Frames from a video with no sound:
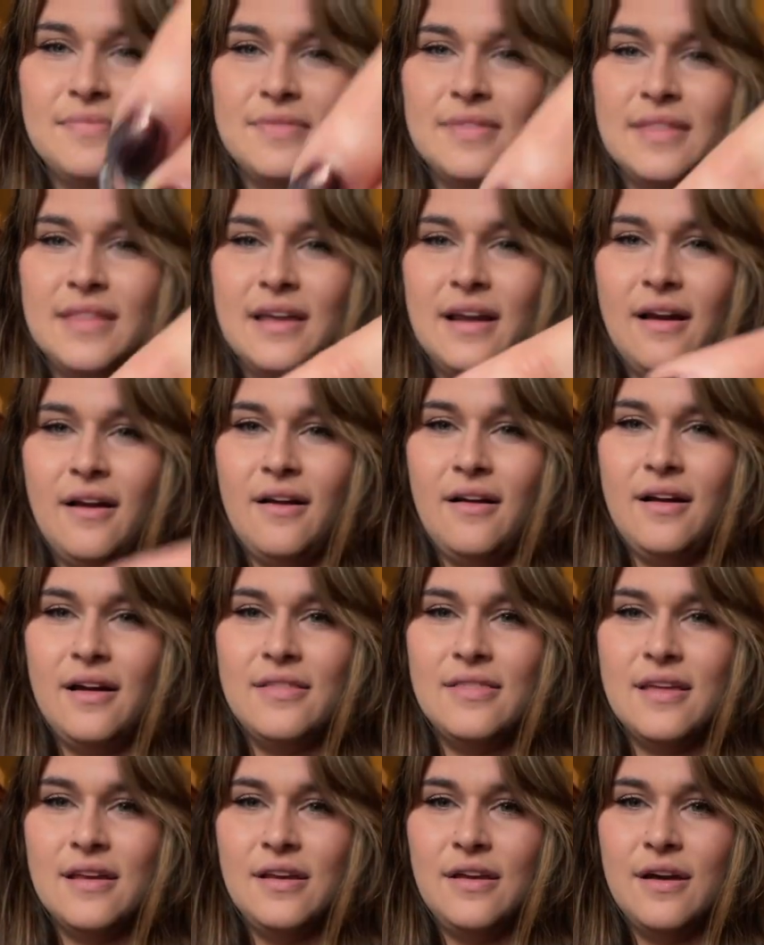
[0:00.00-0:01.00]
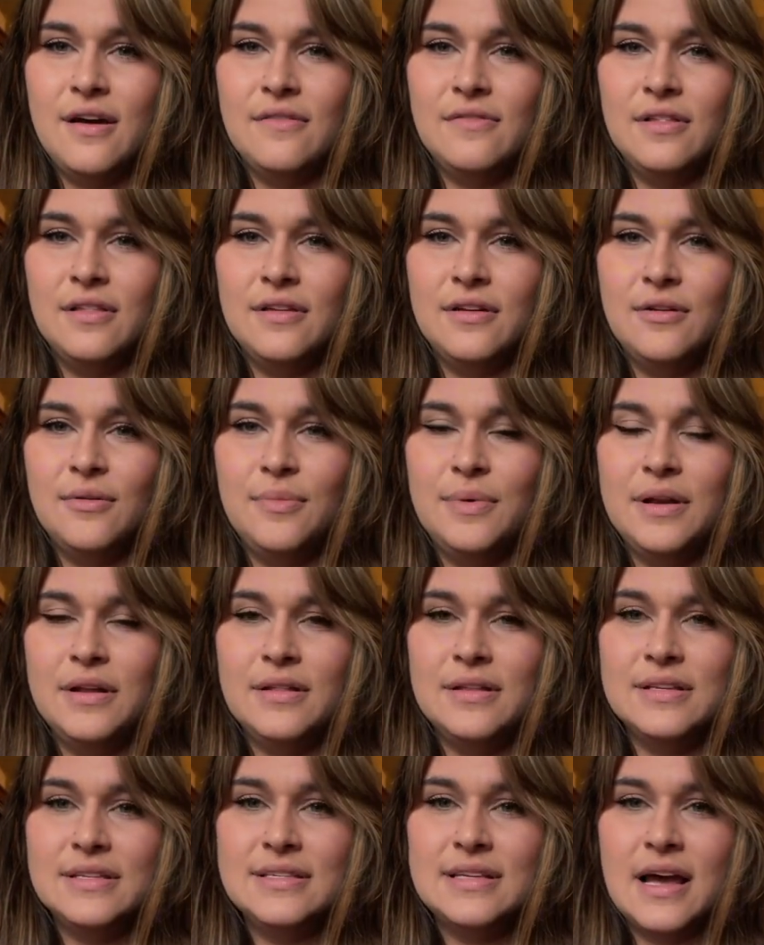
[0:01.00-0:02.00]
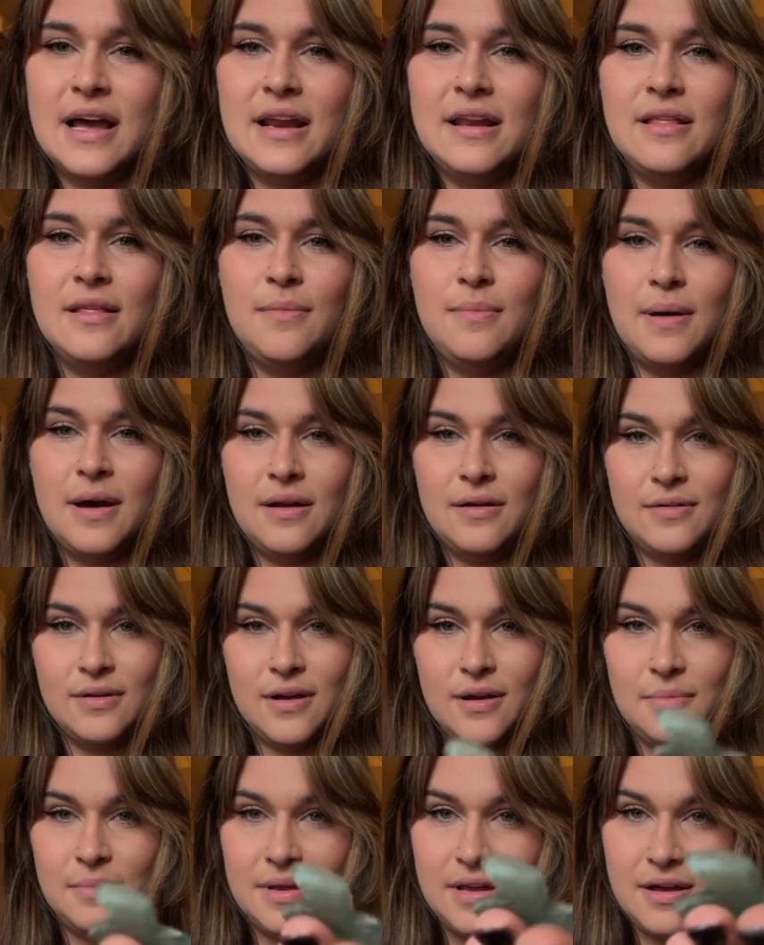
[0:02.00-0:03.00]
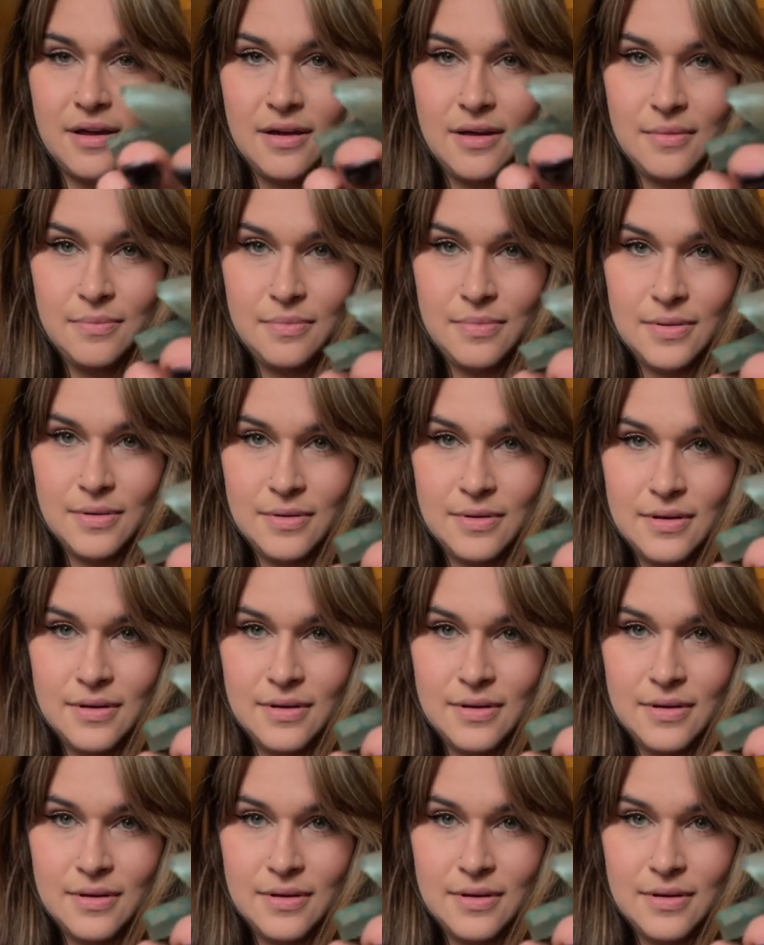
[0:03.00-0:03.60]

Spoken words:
There, and then you have a little bit of the side of the bottle coming up.